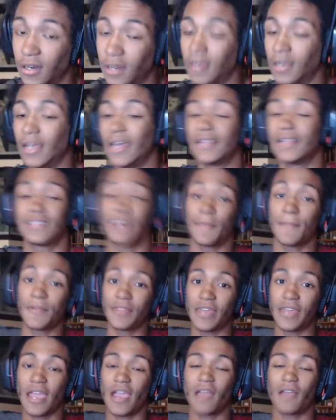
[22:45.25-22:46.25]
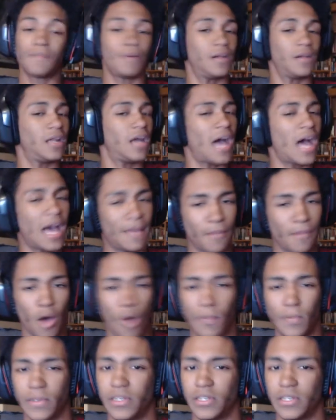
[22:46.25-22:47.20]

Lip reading: It's up in the air, but I'm open to